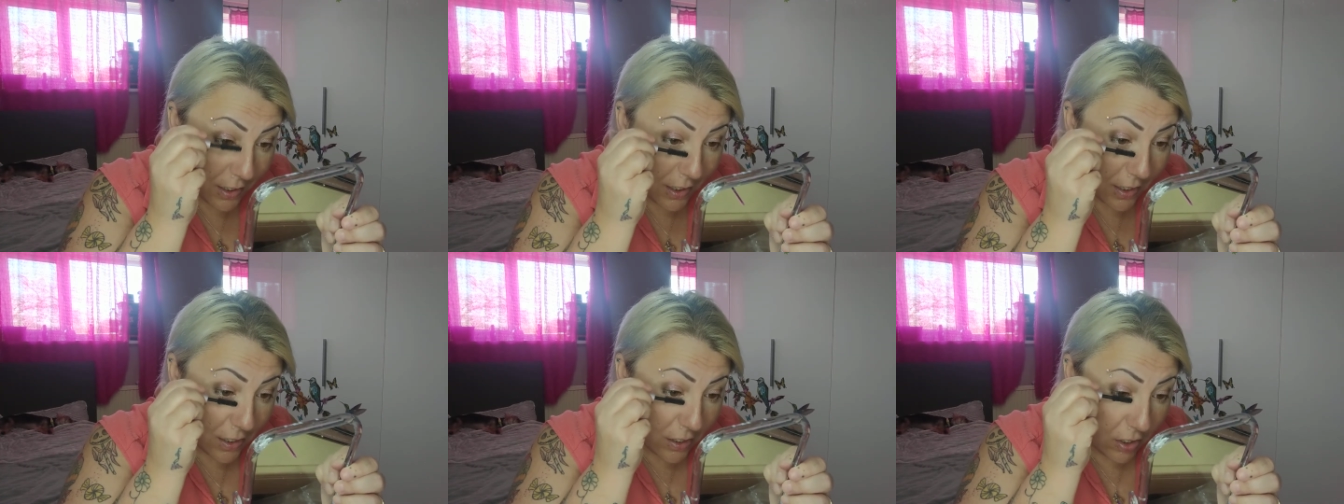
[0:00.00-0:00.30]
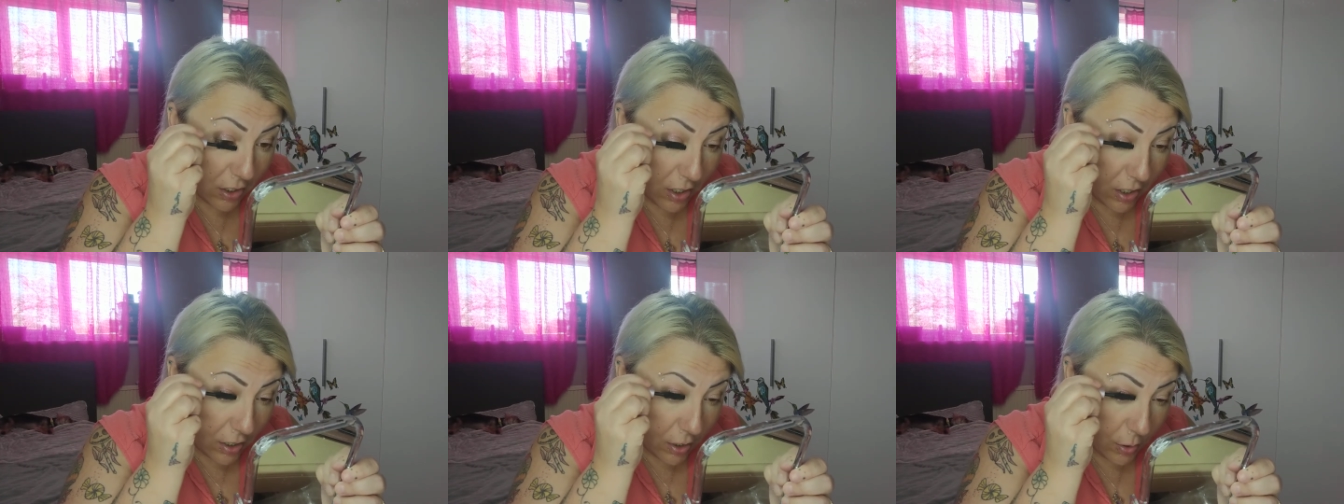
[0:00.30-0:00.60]
I
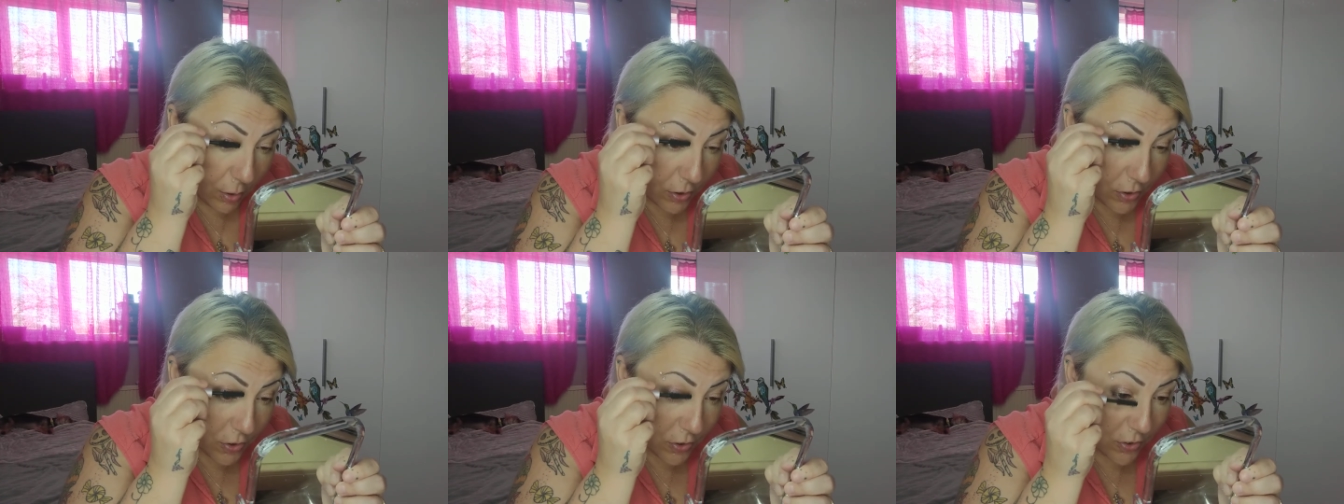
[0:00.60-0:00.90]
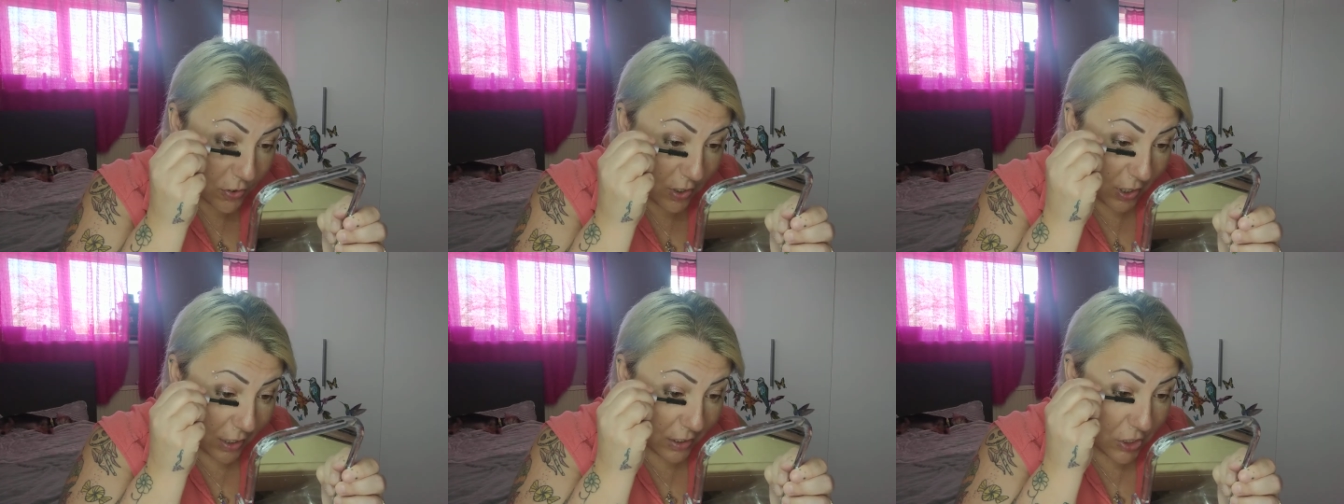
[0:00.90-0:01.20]
don't know, I
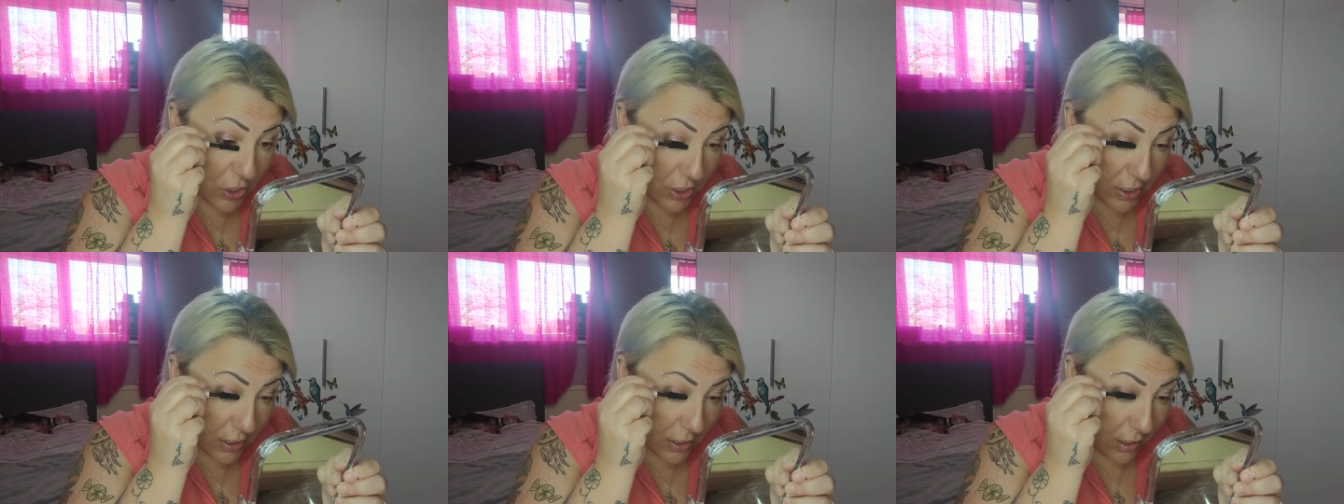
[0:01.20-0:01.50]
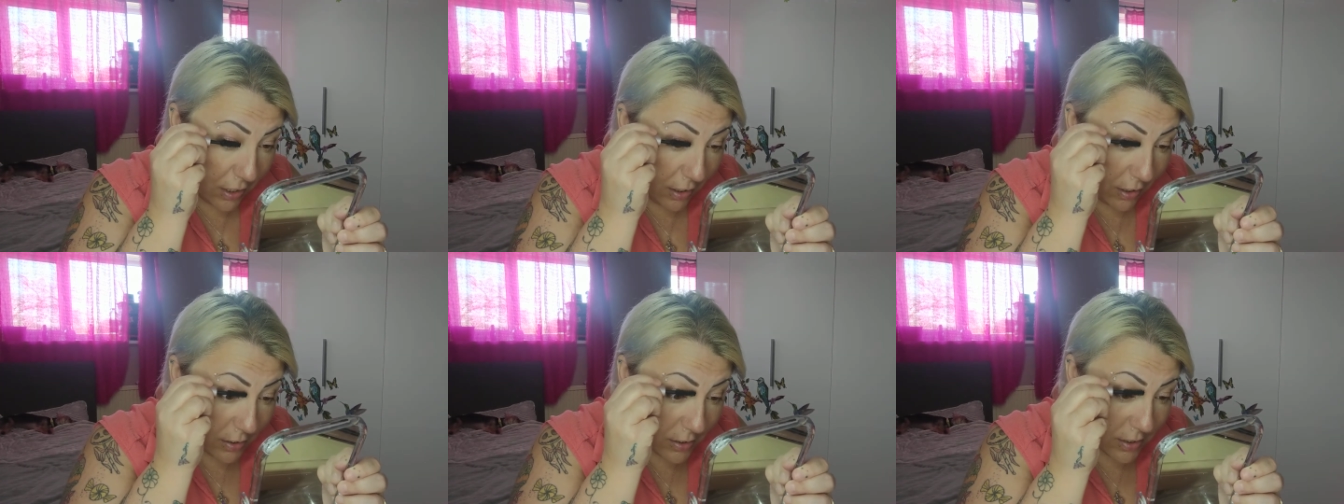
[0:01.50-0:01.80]
just
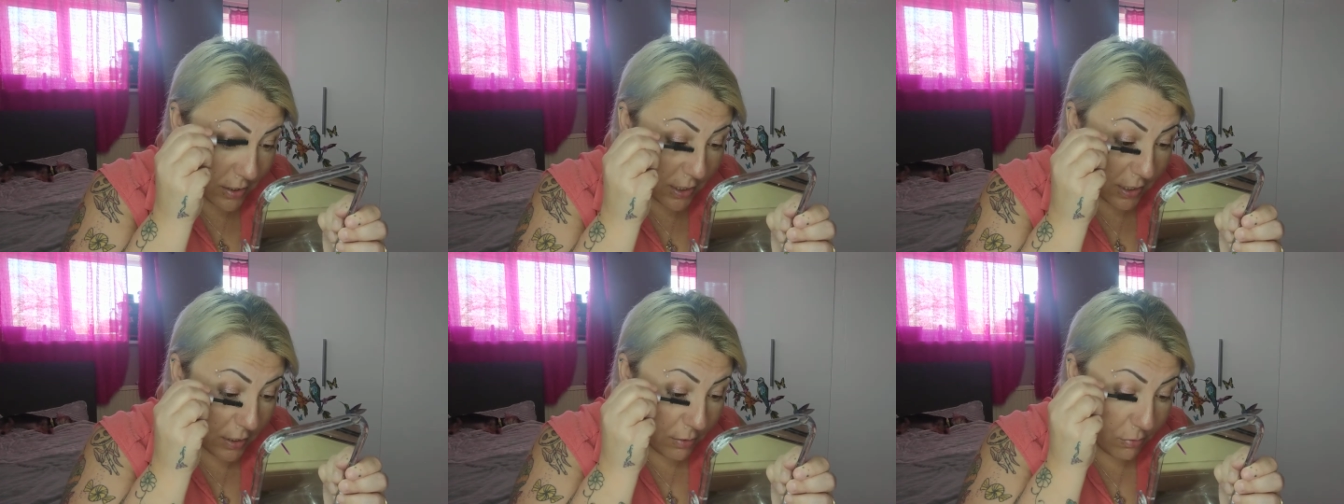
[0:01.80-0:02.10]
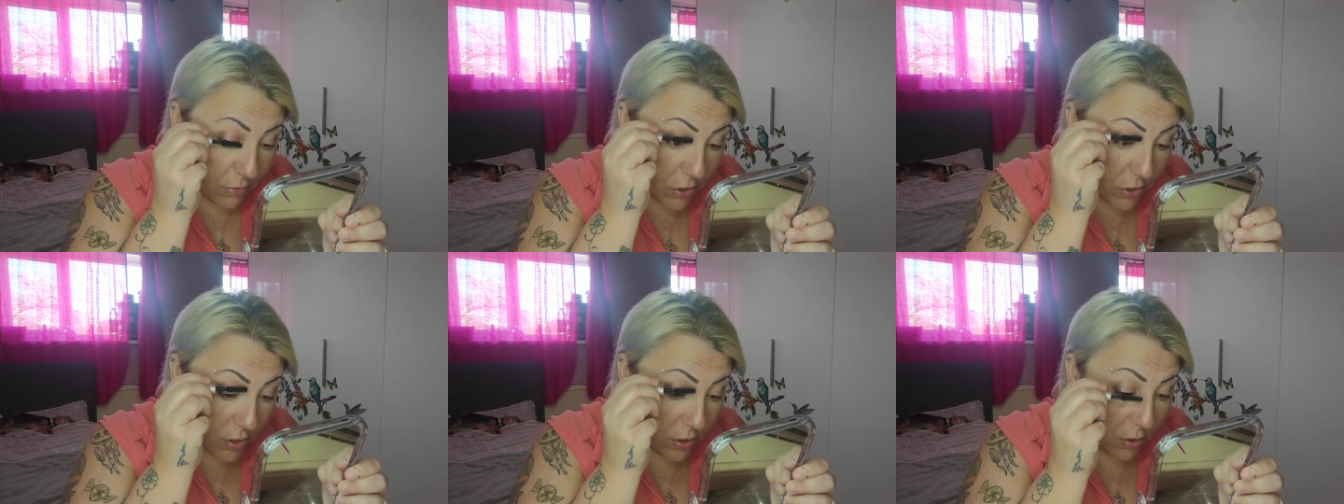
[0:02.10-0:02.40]
can't
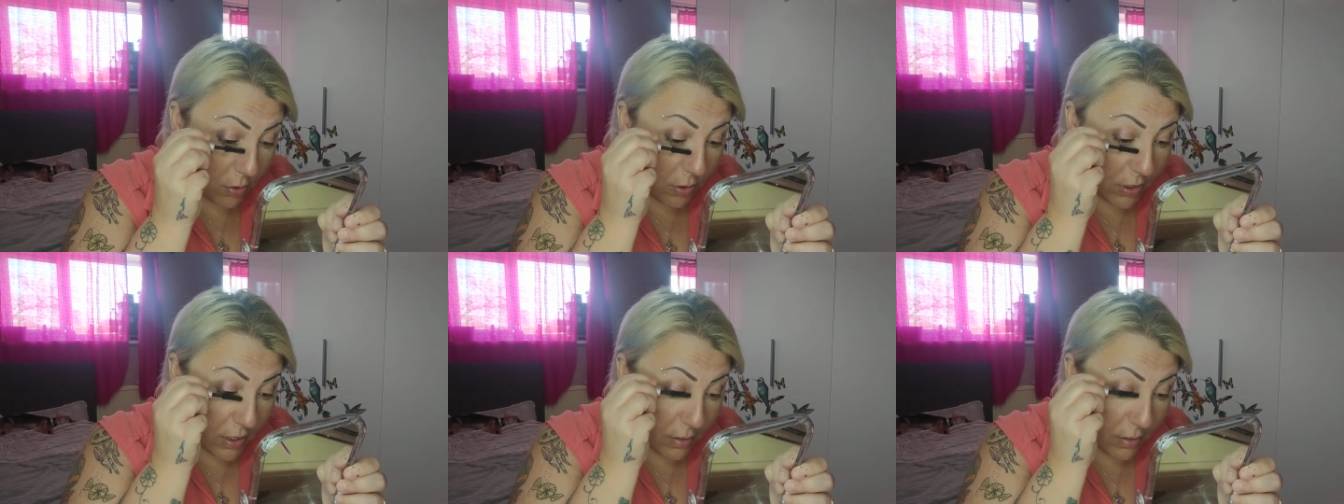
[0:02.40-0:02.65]
seem to